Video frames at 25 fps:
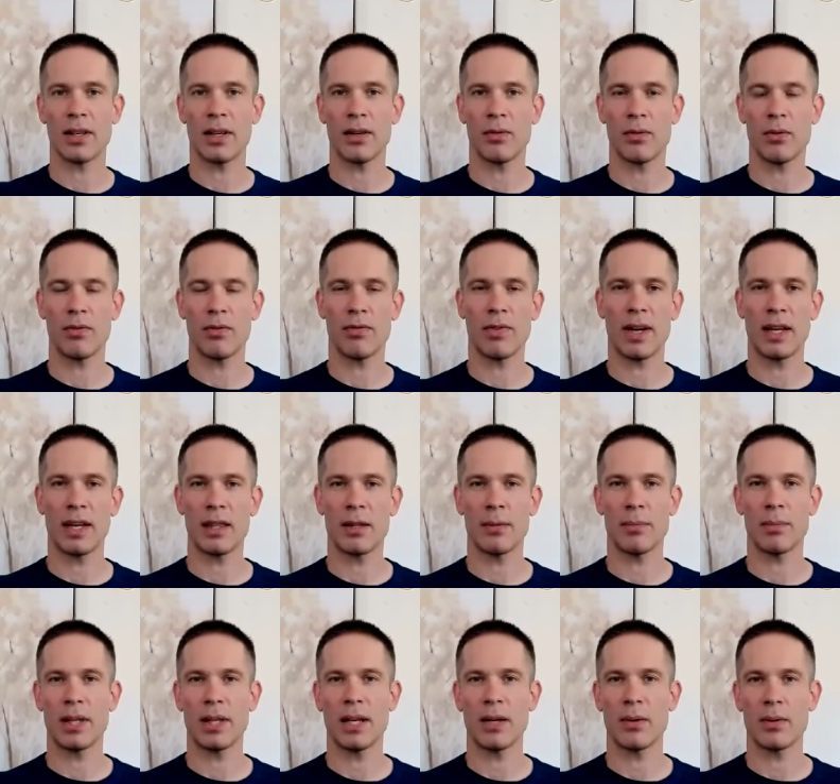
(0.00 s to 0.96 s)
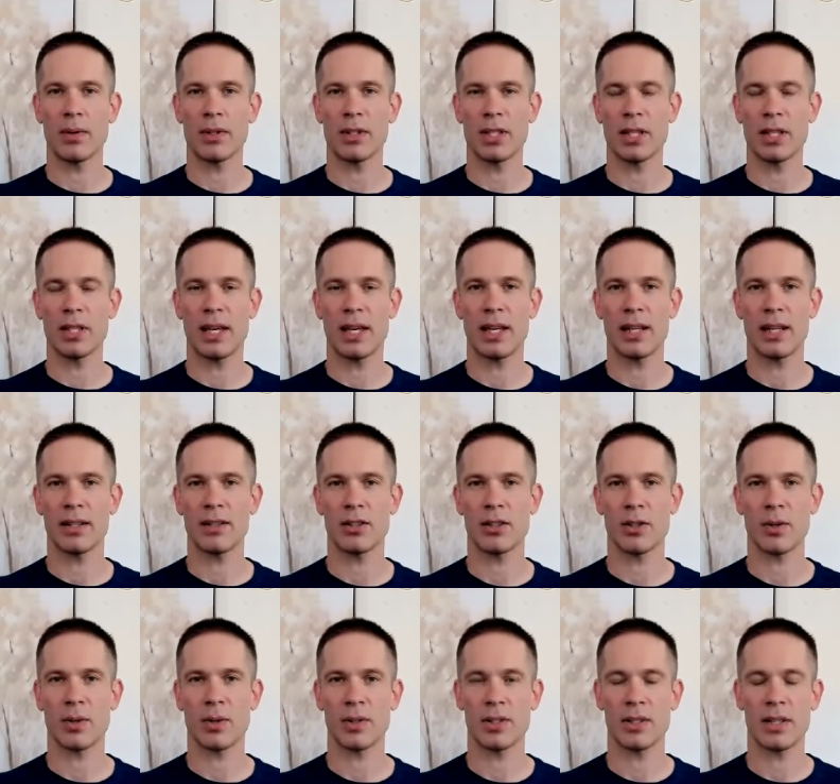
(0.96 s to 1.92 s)
and refine the blade once again,
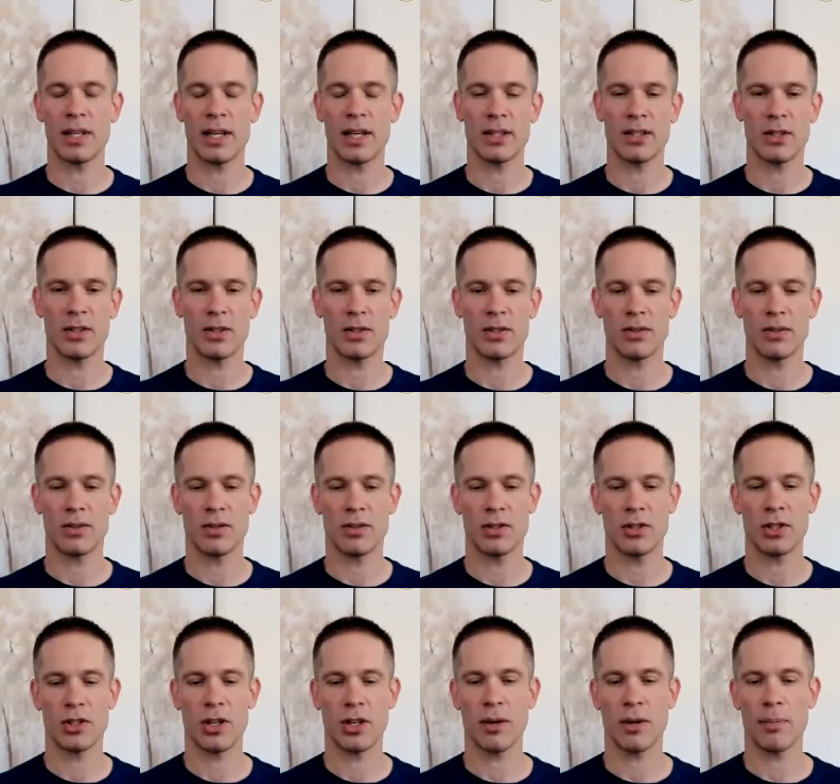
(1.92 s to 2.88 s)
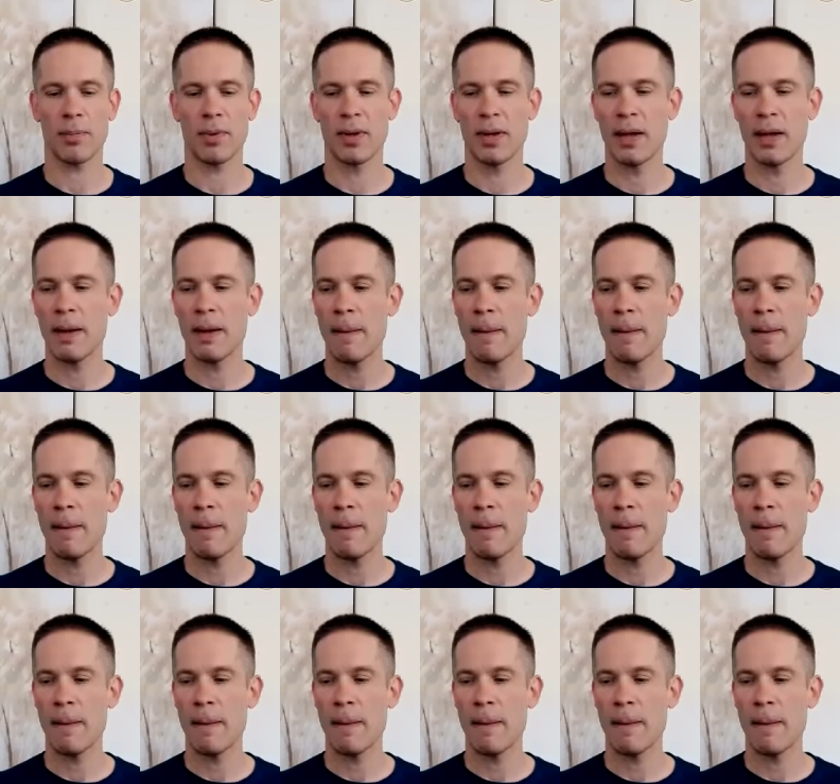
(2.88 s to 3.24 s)
so it's nice and sharp.